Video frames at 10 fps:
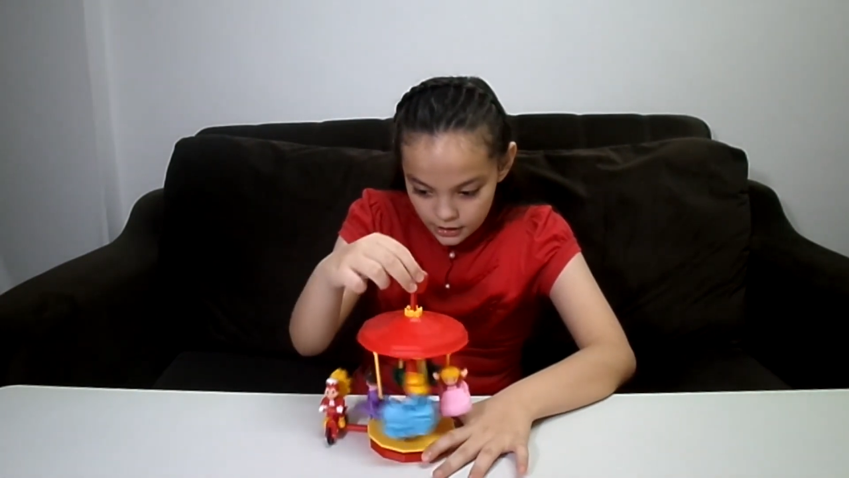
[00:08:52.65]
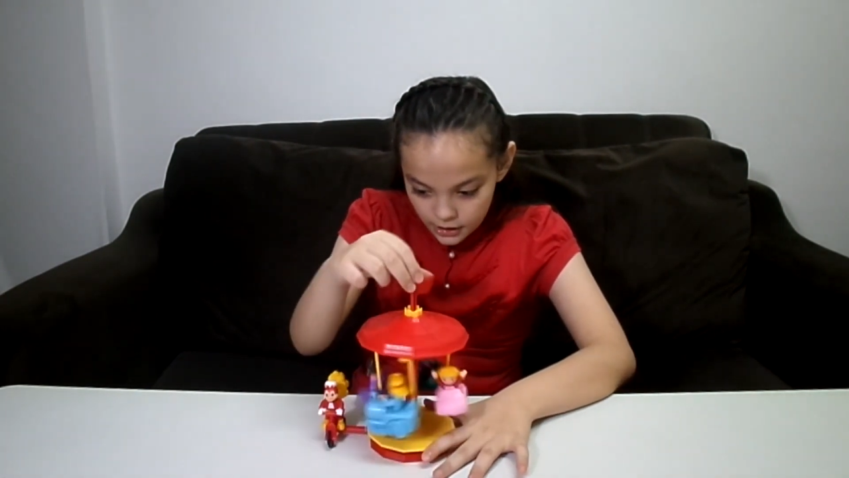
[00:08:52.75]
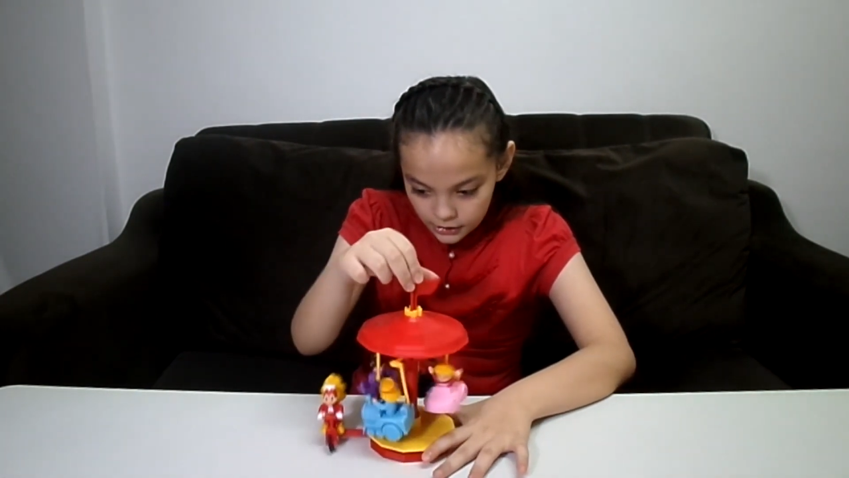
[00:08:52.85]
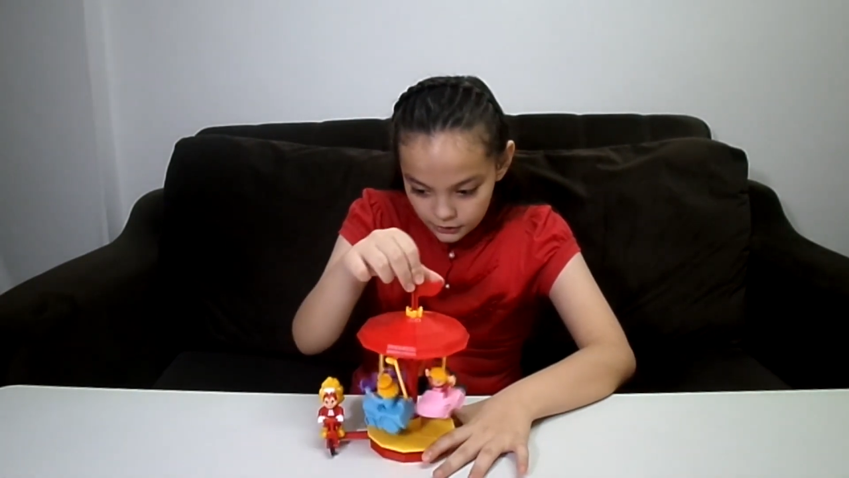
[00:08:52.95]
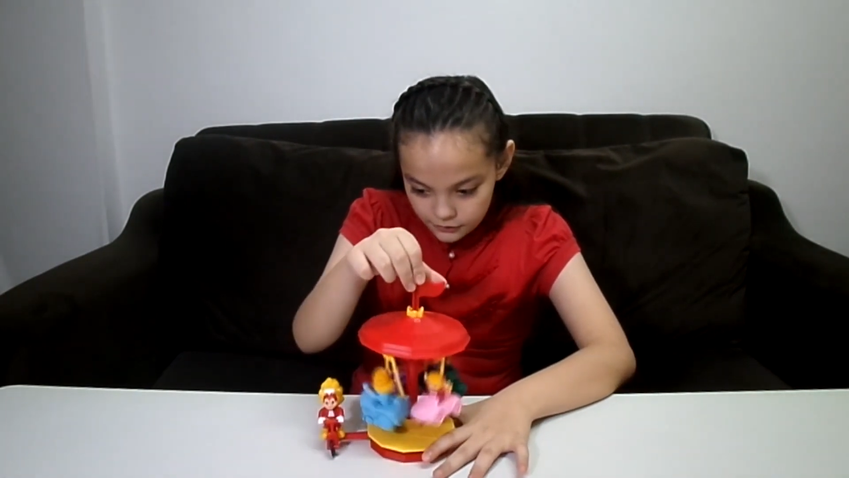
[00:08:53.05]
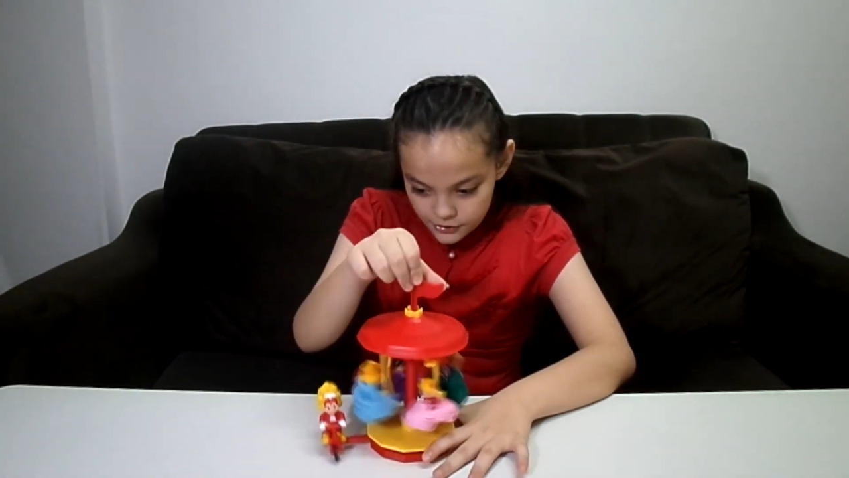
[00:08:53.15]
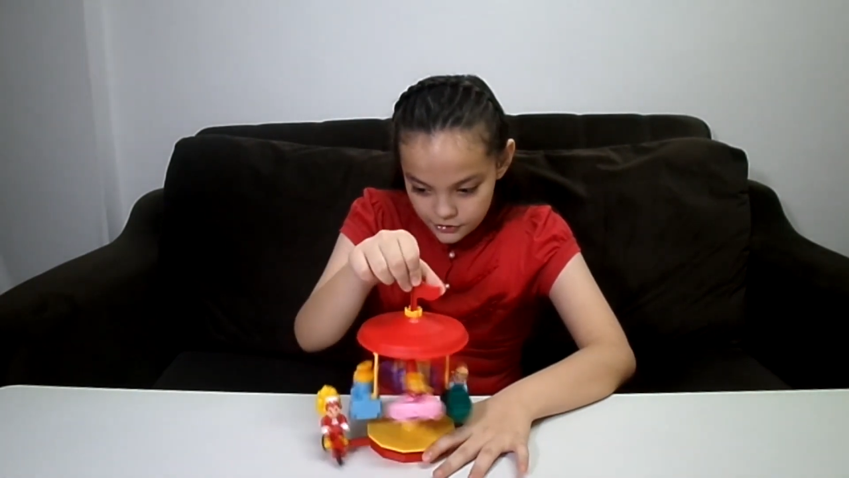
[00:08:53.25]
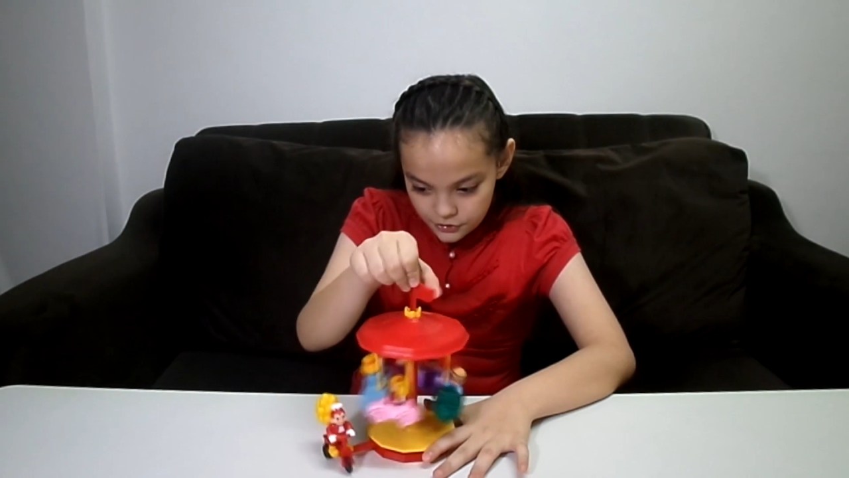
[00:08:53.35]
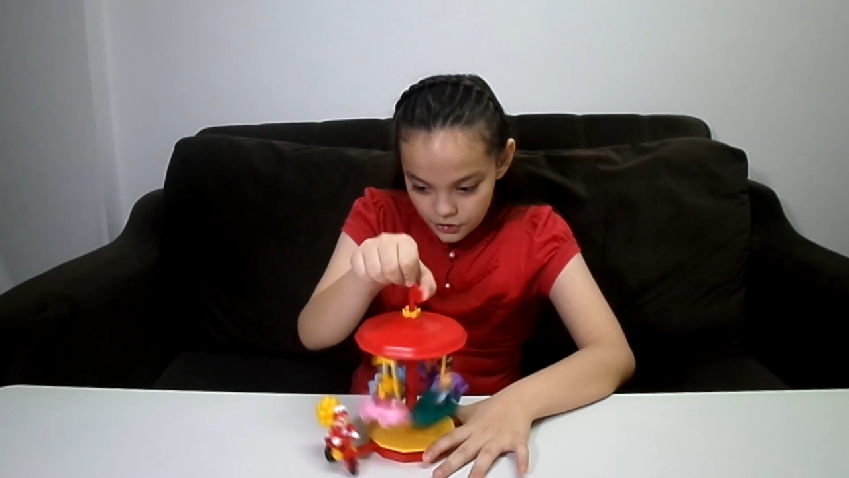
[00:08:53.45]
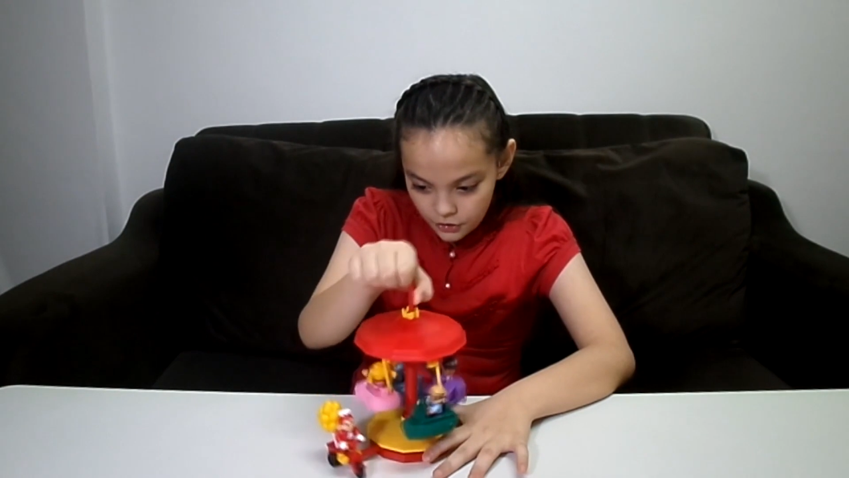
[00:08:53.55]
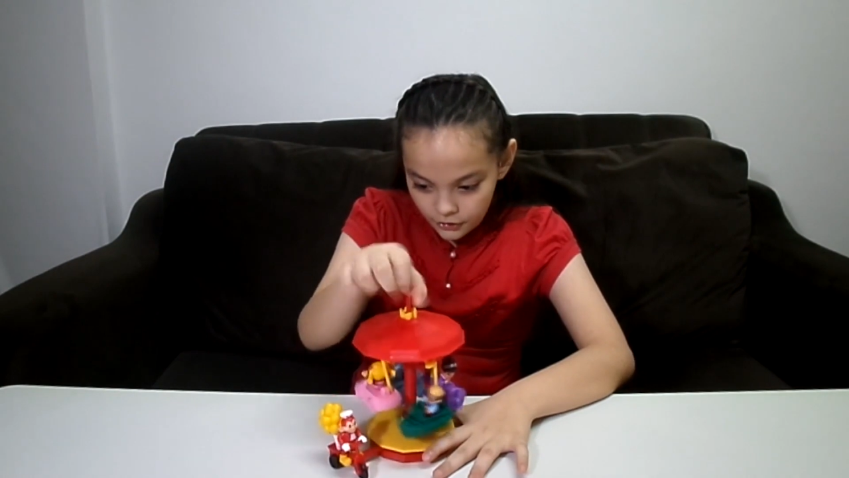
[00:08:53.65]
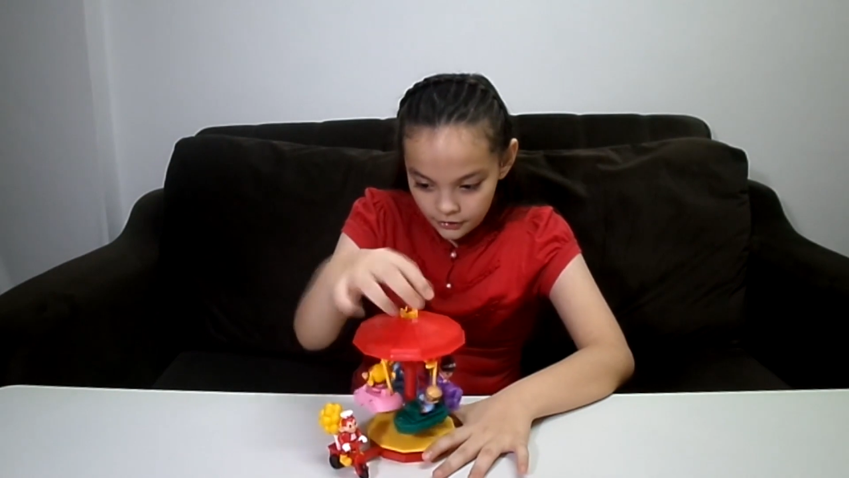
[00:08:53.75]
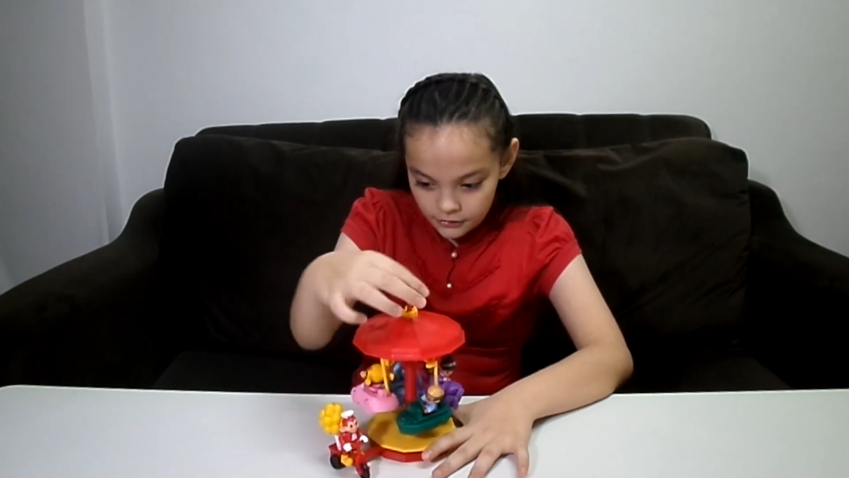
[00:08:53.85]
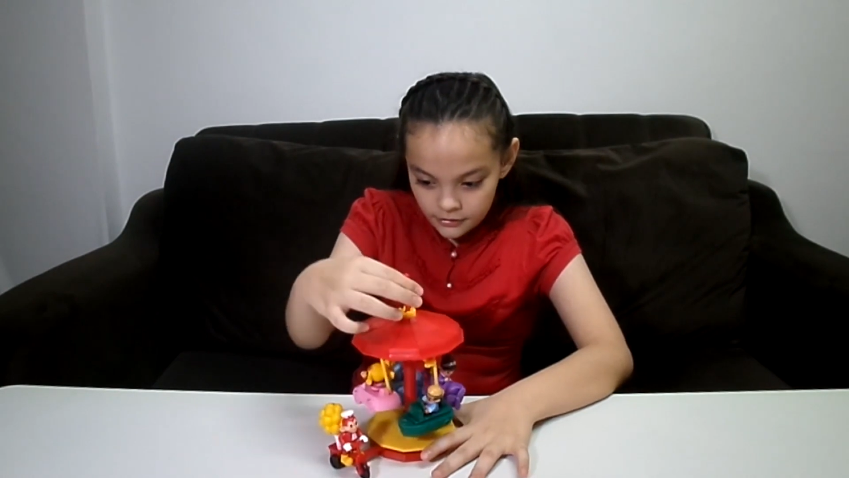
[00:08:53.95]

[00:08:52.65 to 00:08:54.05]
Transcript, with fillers: I love this car.